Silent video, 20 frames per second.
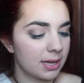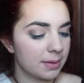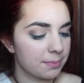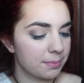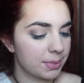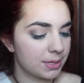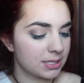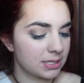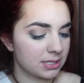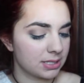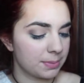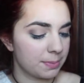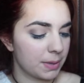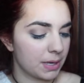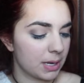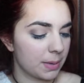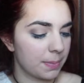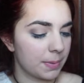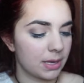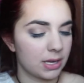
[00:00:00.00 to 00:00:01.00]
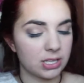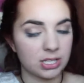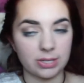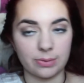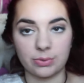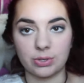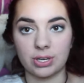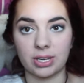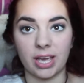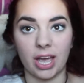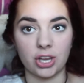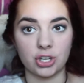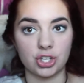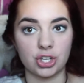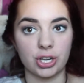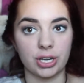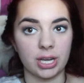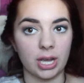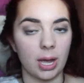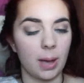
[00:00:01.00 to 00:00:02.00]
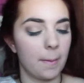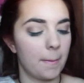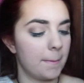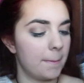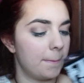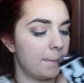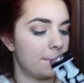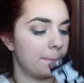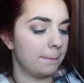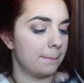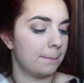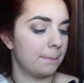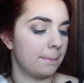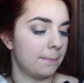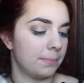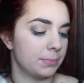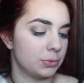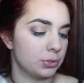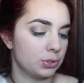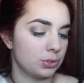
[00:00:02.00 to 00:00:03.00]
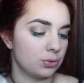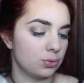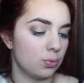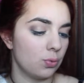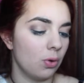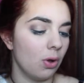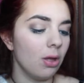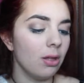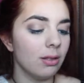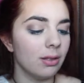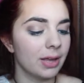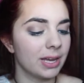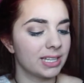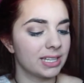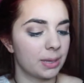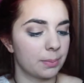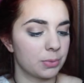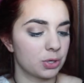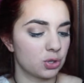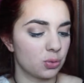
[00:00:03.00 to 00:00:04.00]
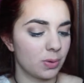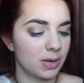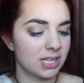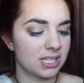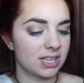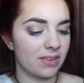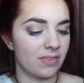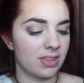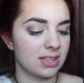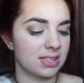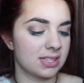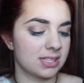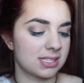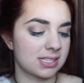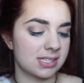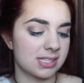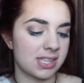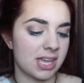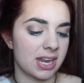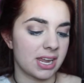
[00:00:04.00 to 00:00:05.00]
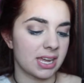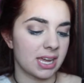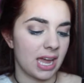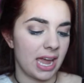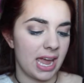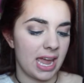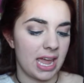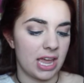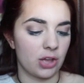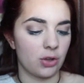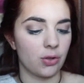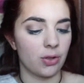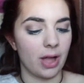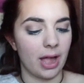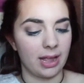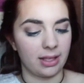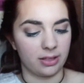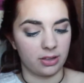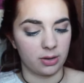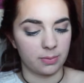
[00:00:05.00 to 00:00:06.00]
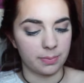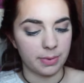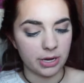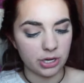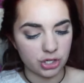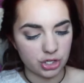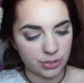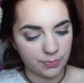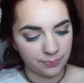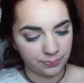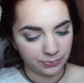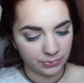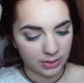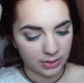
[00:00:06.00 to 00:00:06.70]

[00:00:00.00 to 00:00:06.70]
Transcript: But I did pick up a Sonia Kashuk tool, a number 27 synthetic angle eyeliner brush.